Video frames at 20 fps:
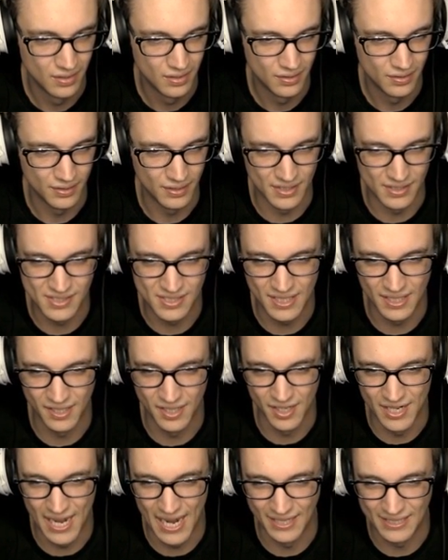these can
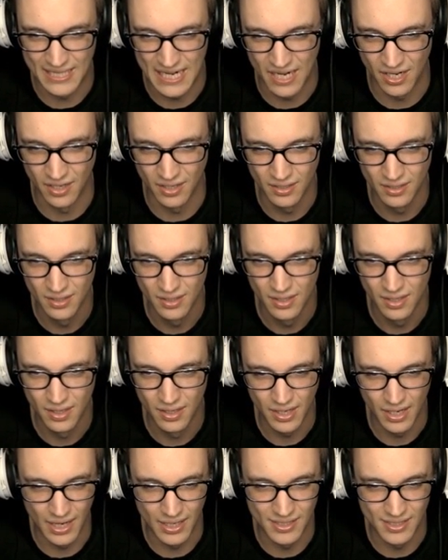connect here. I